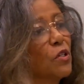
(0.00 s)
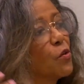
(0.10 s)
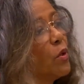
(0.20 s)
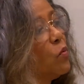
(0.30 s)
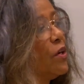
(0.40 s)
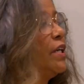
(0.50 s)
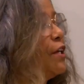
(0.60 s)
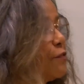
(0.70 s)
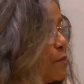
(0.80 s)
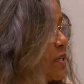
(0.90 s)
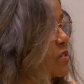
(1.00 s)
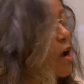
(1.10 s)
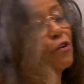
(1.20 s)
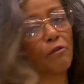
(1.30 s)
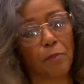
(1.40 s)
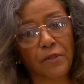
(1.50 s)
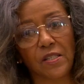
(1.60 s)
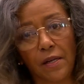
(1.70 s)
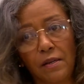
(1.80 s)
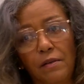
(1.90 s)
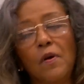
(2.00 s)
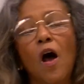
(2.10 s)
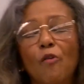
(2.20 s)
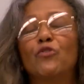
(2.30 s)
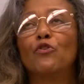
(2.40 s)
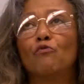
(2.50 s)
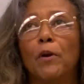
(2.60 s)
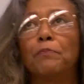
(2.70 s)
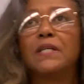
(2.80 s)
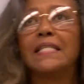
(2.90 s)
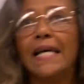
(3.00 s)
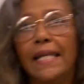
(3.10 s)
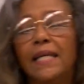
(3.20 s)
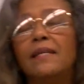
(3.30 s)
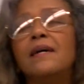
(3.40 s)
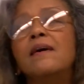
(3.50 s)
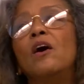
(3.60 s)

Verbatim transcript: So we want to hear from these underrepresented, underrepresented